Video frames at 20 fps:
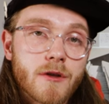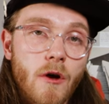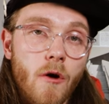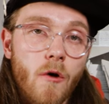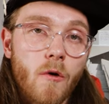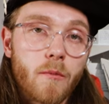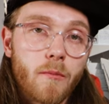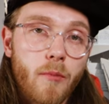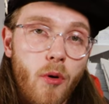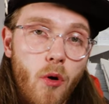
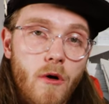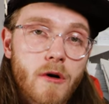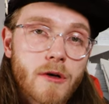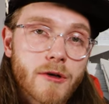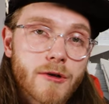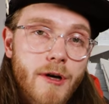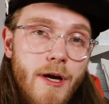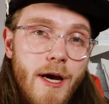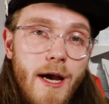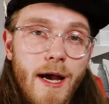So
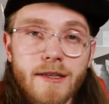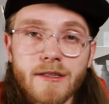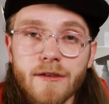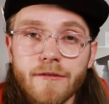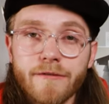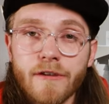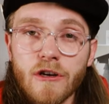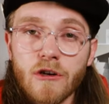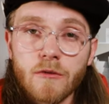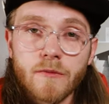Portra as a
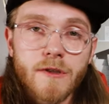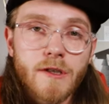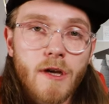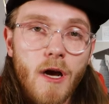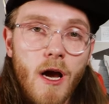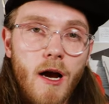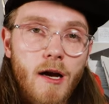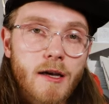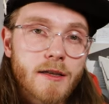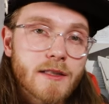film stock